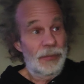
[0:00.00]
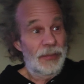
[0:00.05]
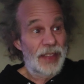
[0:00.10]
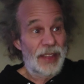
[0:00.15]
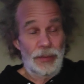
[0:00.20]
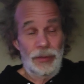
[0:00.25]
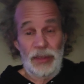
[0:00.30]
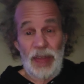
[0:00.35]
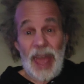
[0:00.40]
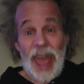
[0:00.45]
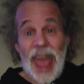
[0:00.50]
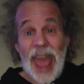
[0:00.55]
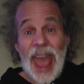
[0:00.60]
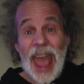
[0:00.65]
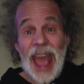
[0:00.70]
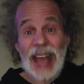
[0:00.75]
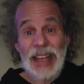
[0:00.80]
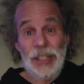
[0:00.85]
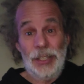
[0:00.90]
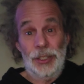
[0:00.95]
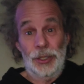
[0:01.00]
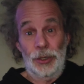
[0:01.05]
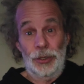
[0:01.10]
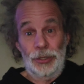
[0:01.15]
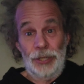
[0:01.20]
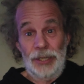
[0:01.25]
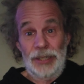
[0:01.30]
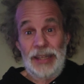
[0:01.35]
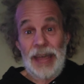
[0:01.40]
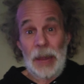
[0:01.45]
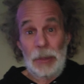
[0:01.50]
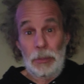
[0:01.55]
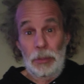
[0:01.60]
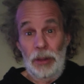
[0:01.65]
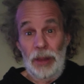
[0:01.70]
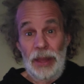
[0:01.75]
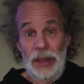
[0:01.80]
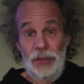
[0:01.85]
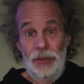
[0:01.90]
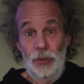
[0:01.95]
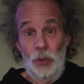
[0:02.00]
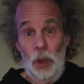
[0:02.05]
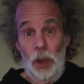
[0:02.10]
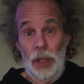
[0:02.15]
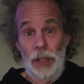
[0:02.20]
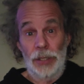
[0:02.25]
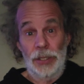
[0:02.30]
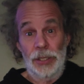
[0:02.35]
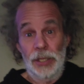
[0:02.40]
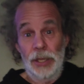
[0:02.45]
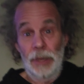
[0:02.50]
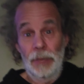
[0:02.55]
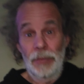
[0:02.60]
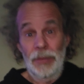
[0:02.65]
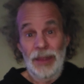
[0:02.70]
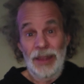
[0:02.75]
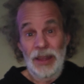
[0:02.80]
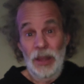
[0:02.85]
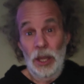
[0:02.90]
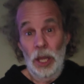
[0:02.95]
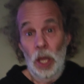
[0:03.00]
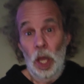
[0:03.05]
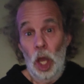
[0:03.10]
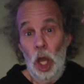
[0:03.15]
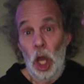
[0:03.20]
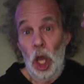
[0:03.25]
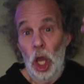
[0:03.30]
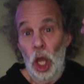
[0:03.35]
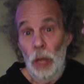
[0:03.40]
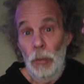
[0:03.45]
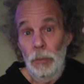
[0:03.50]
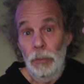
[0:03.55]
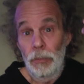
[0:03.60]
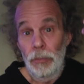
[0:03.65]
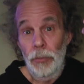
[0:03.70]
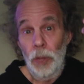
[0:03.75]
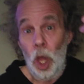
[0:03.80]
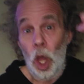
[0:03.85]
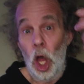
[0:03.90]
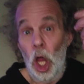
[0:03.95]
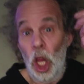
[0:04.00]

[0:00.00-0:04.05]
the, the hazard that that place was. Yeah, that yes.